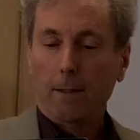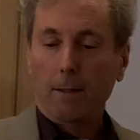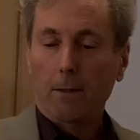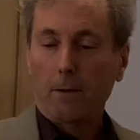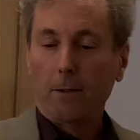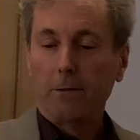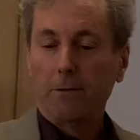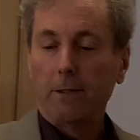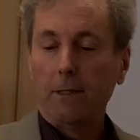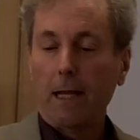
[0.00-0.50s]

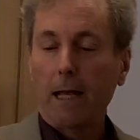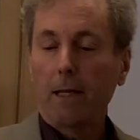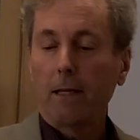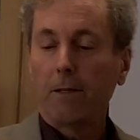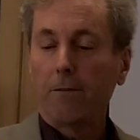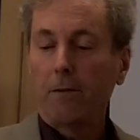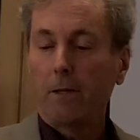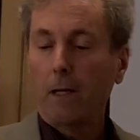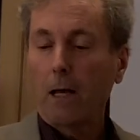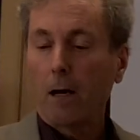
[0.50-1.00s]
this
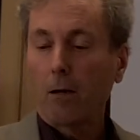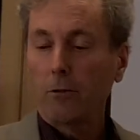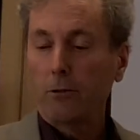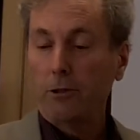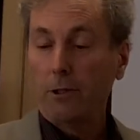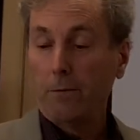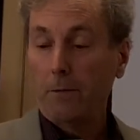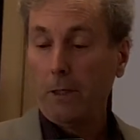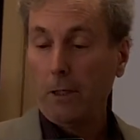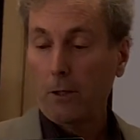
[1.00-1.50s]
negative
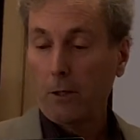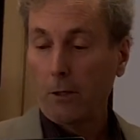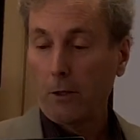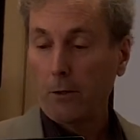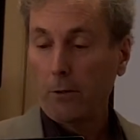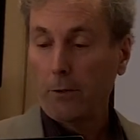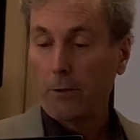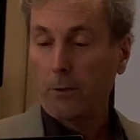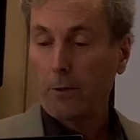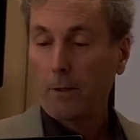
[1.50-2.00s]
theology of the
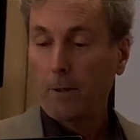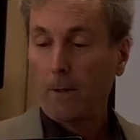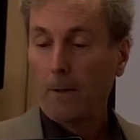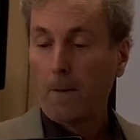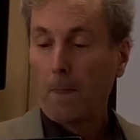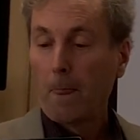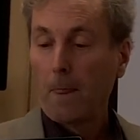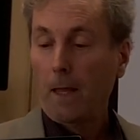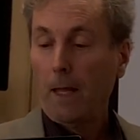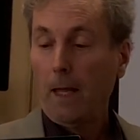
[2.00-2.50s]
earth
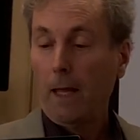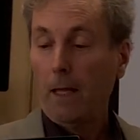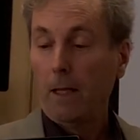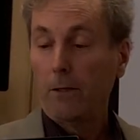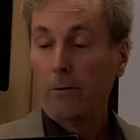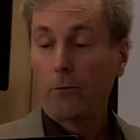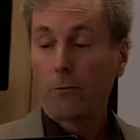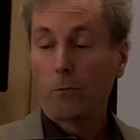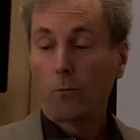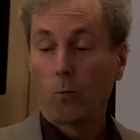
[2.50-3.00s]

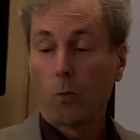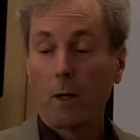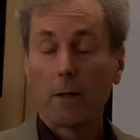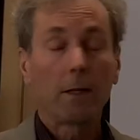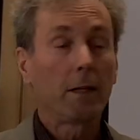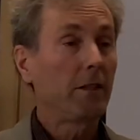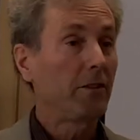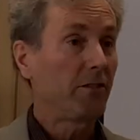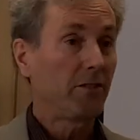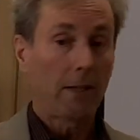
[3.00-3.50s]
is one
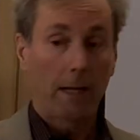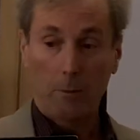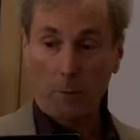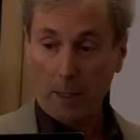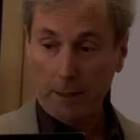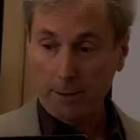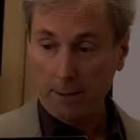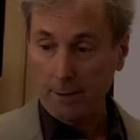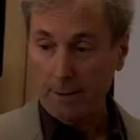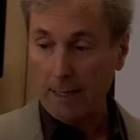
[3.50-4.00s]
that is
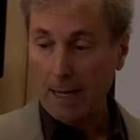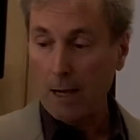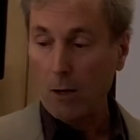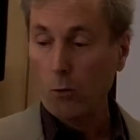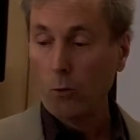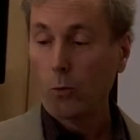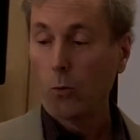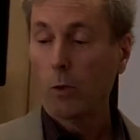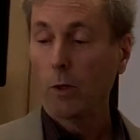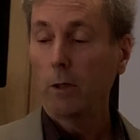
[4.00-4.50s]
directed
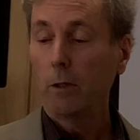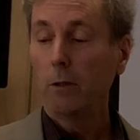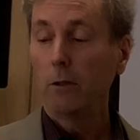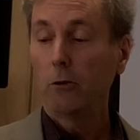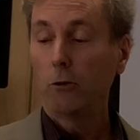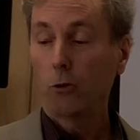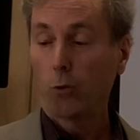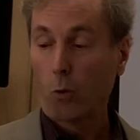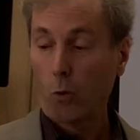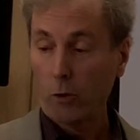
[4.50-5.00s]
downward
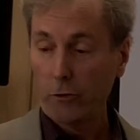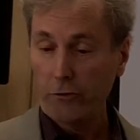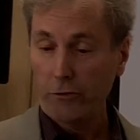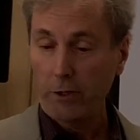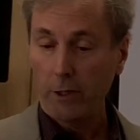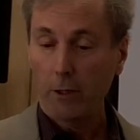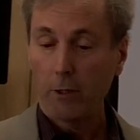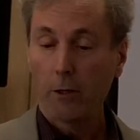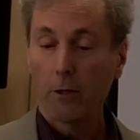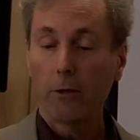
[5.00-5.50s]
towards
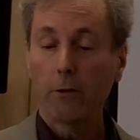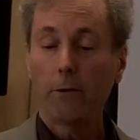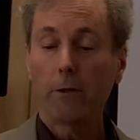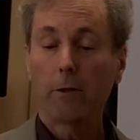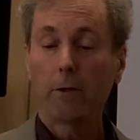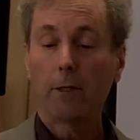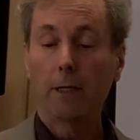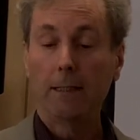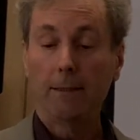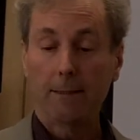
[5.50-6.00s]
the earth,
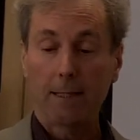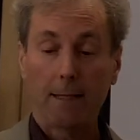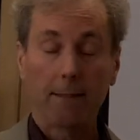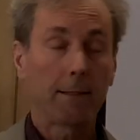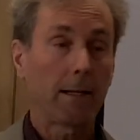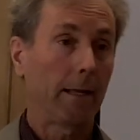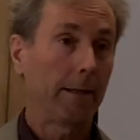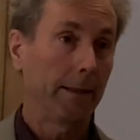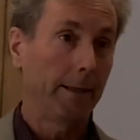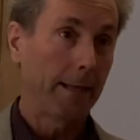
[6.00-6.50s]
intent
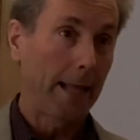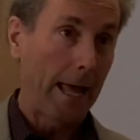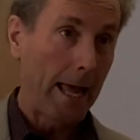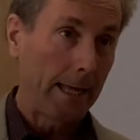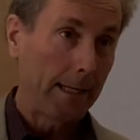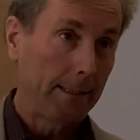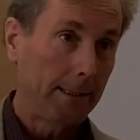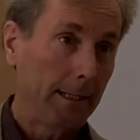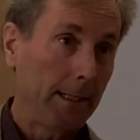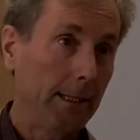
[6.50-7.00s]
on
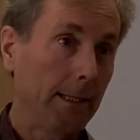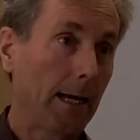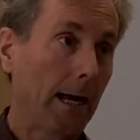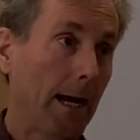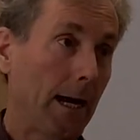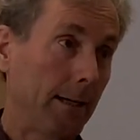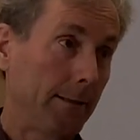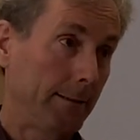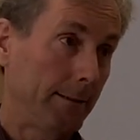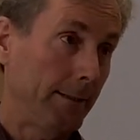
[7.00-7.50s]
landing,
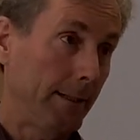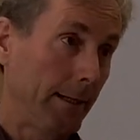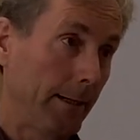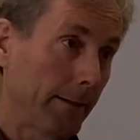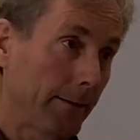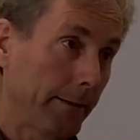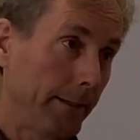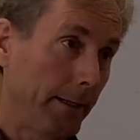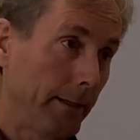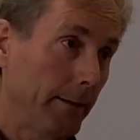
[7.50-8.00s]

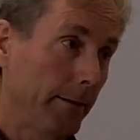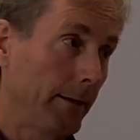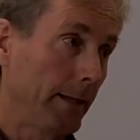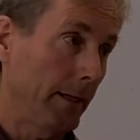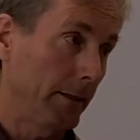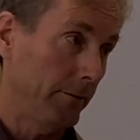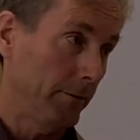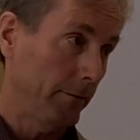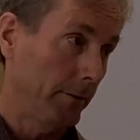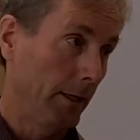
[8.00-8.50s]
atterrir.
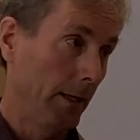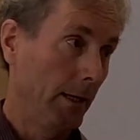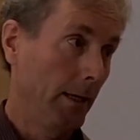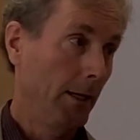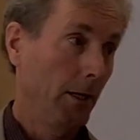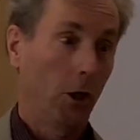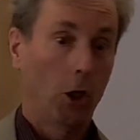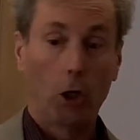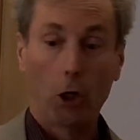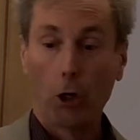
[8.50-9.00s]
That's
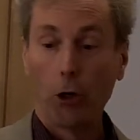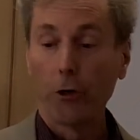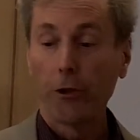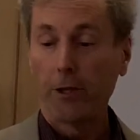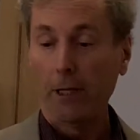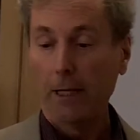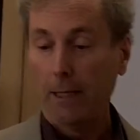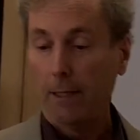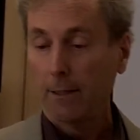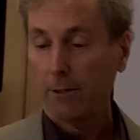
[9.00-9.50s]

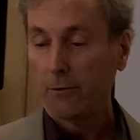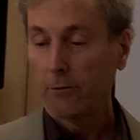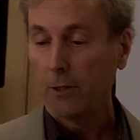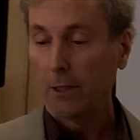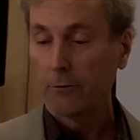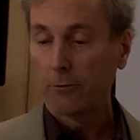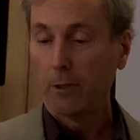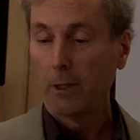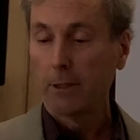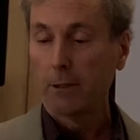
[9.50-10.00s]
earthing
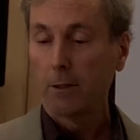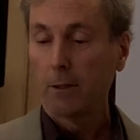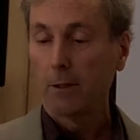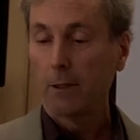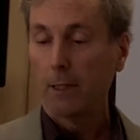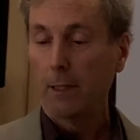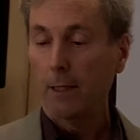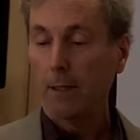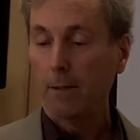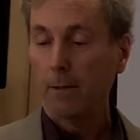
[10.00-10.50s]
is
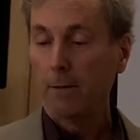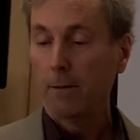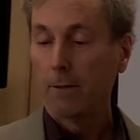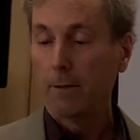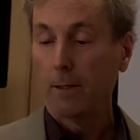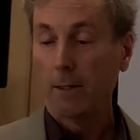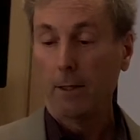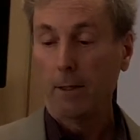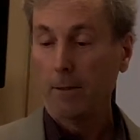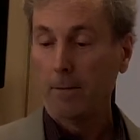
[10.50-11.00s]
literally
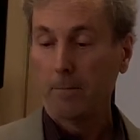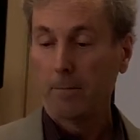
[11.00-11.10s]
the